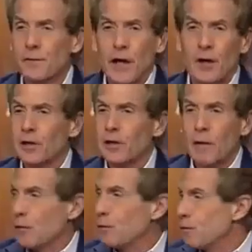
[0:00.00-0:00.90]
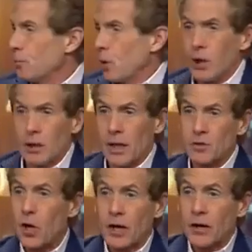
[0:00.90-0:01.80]
fair in love and football. I'm
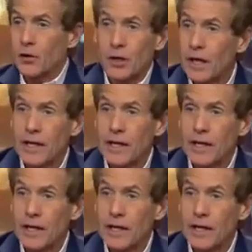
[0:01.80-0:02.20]
sorry. You're going to